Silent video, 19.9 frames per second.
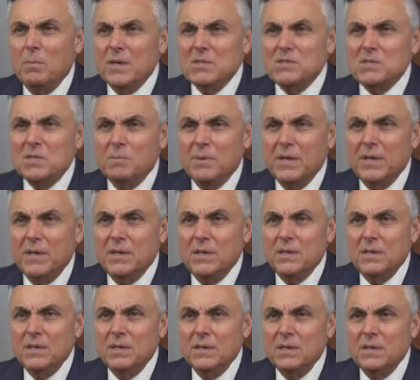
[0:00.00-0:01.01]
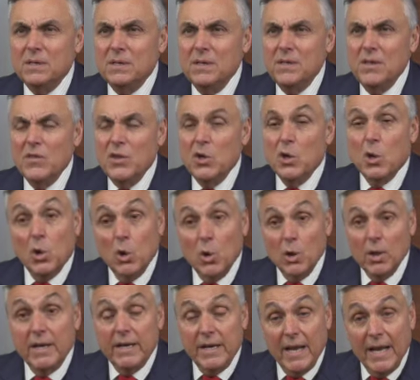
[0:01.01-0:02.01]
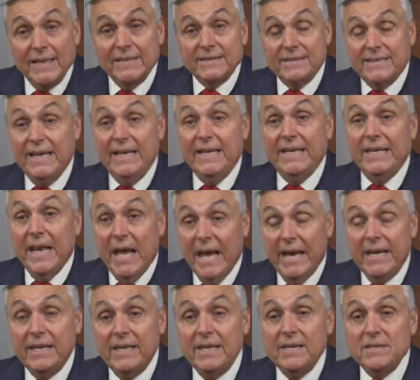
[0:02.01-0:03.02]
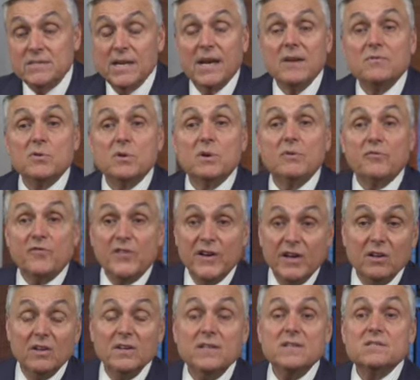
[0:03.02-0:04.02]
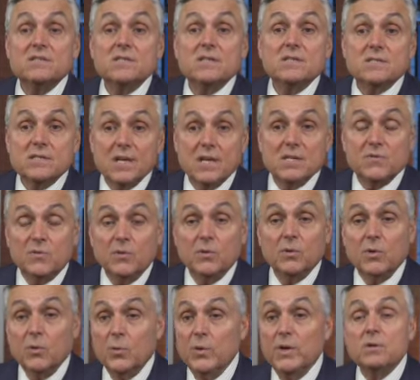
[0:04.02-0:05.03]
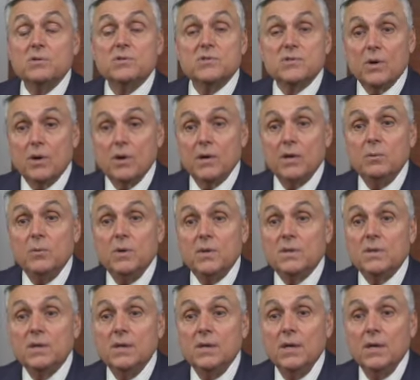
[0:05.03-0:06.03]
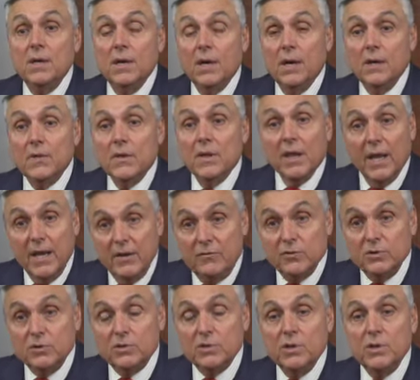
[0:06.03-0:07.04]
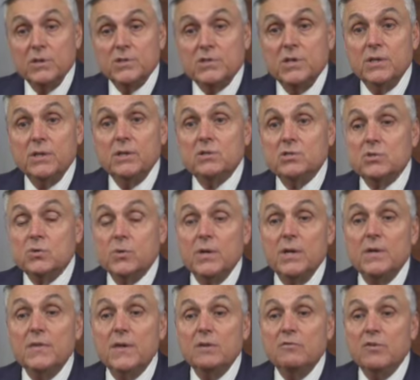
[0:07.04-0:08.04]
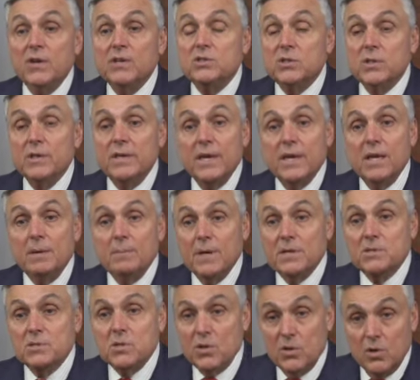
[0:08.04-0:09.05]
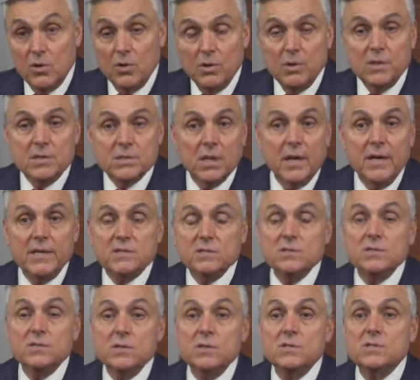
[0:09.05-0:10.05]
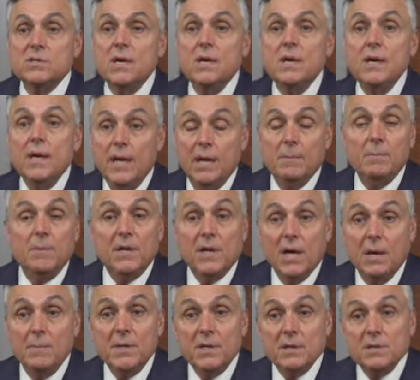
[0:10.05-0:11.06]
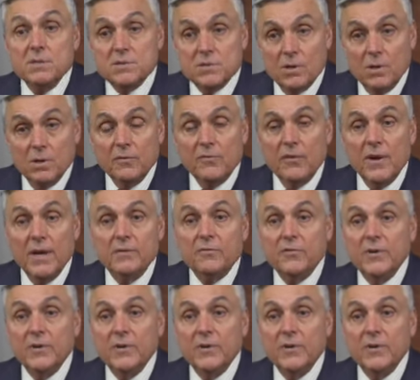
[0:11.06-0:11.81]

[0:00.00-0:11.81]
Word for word: It must have been the early 1990s after a fairly successful career starting with uh, the life insurance industry and then eventually getting my securities licenses and becoming a certified